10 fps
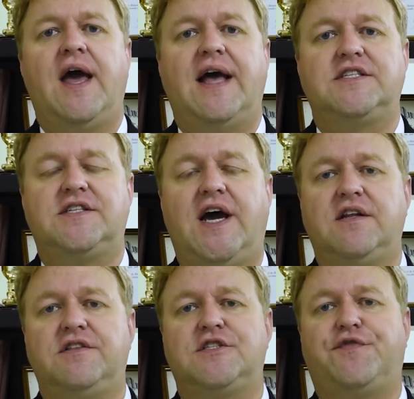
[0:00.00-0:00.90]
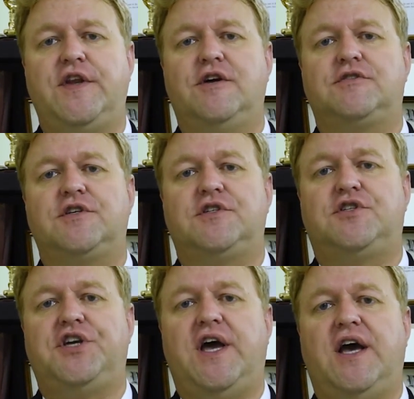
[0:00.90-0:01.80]
As the title of this video
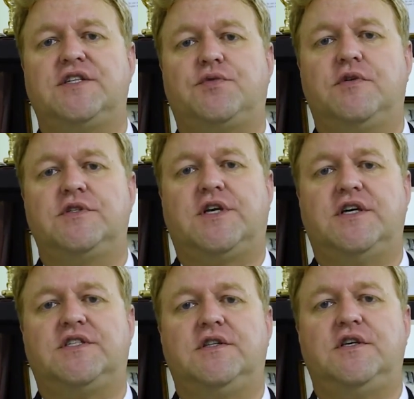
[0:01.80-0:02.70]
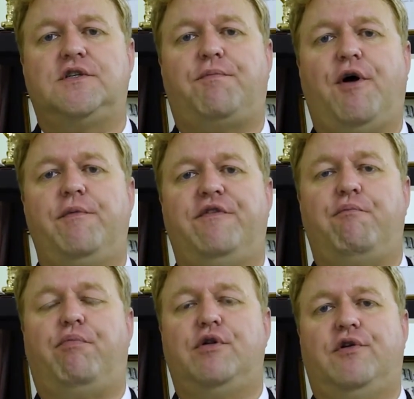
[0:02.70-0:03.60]
suggests, we're discussing the Department of
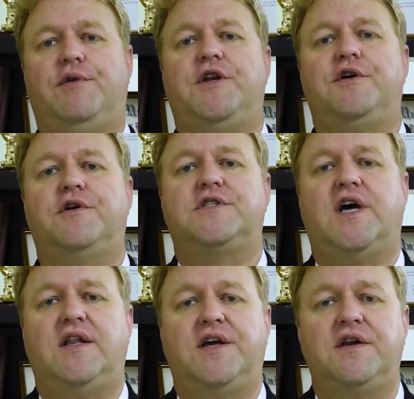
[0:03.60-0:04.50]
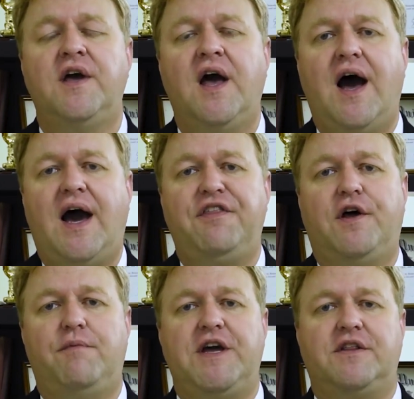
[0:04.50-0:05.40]
Employment here in Thailand. I
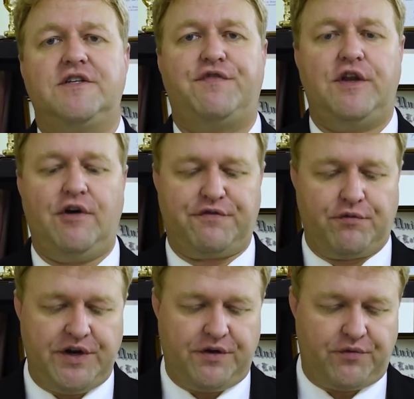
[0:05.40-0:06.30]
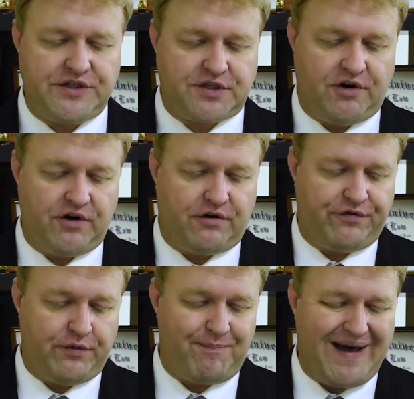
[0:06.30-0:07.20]
thought of making this video after reading a recent article
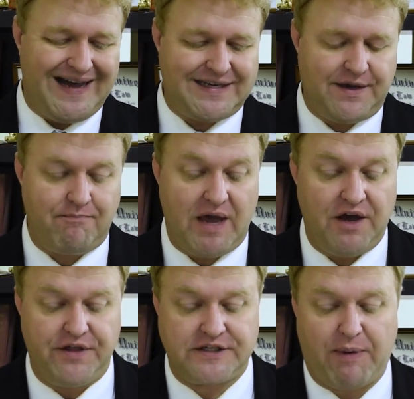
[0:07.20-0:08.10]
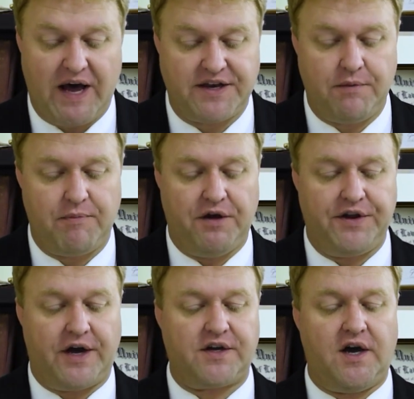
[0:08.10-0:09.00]
from the Pattaya Mail, that's pattaya mail
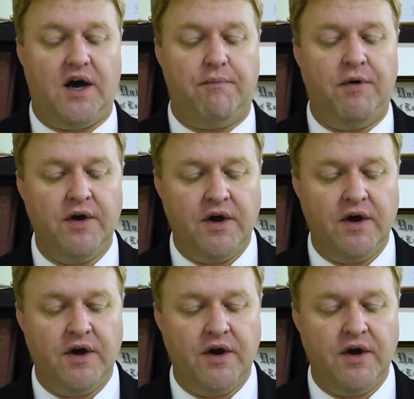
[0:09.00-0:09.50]
dot com.